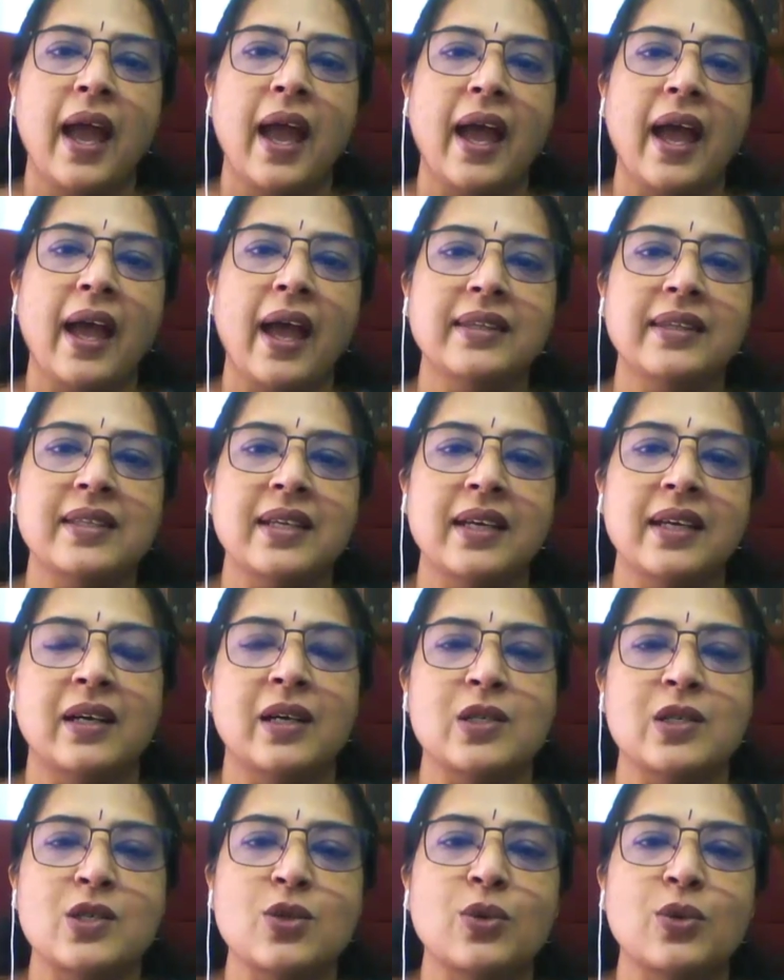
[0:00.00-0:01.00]
And
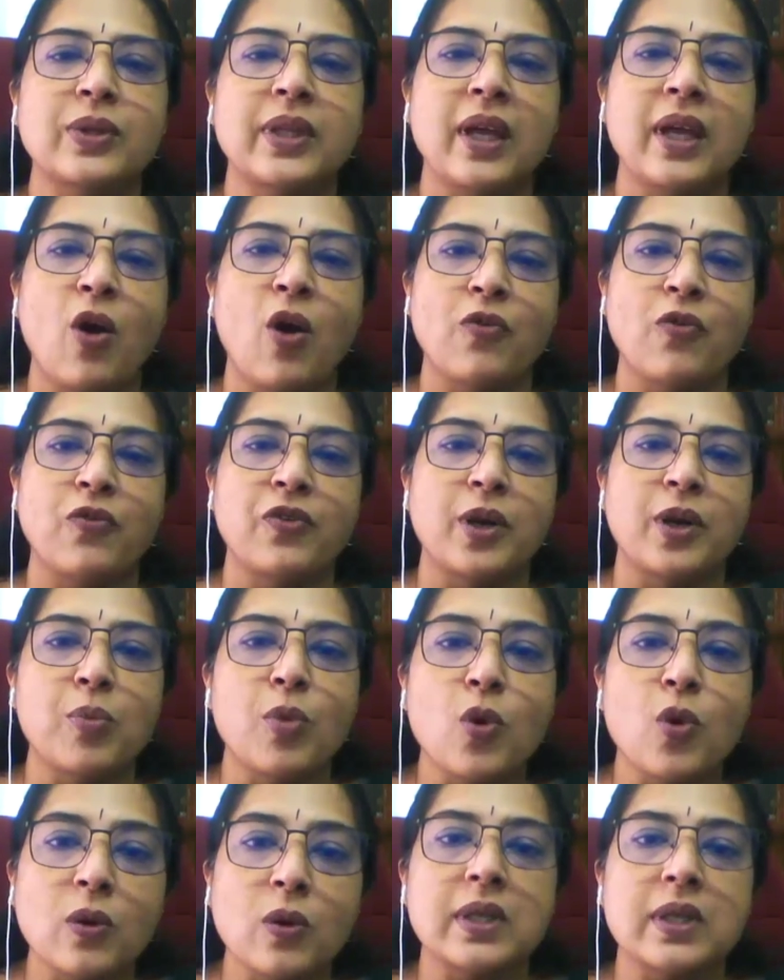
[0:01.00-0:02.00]
so they offer a
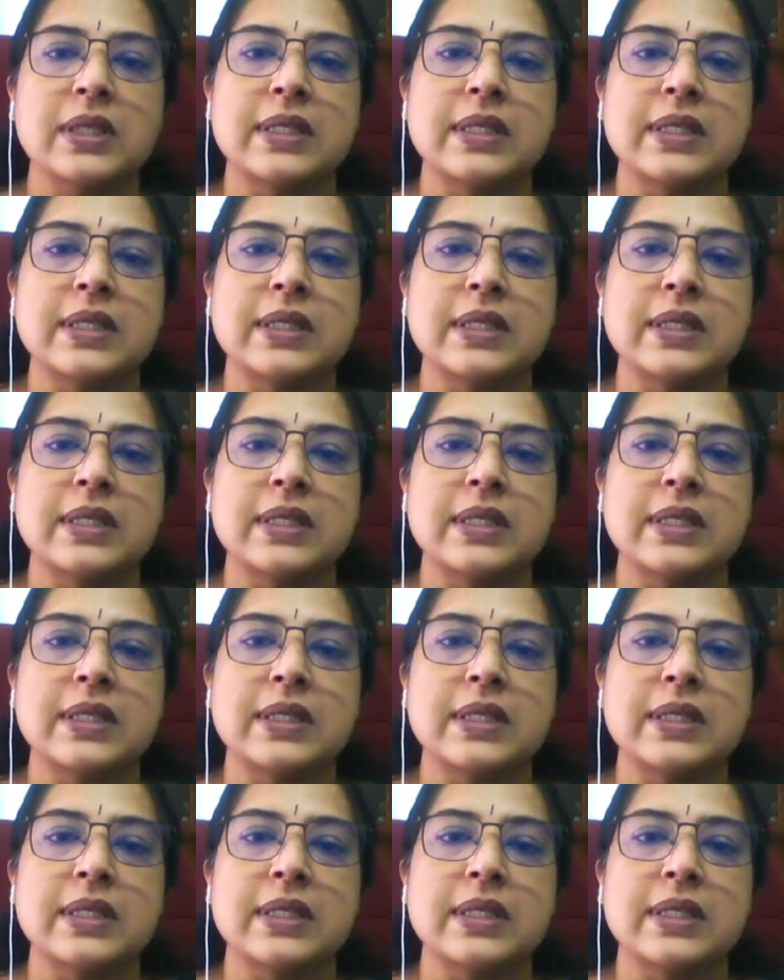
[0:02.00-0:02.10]
more